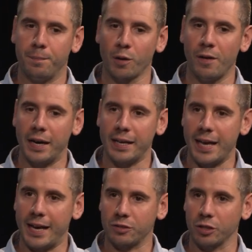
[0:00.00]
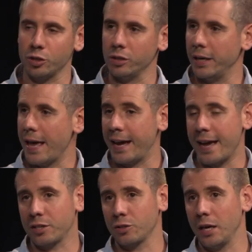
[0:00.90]
providing
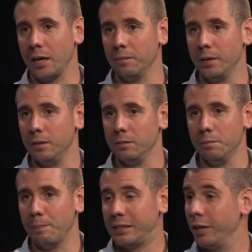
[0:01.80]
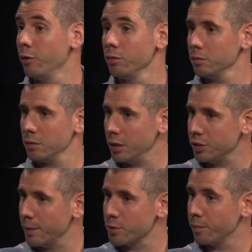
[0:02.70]
extra material
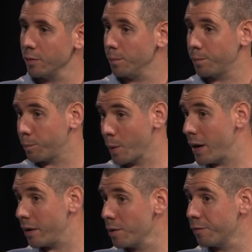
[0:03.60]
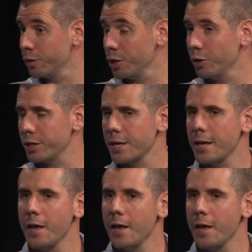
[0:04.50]
in terms of preparing before the unit,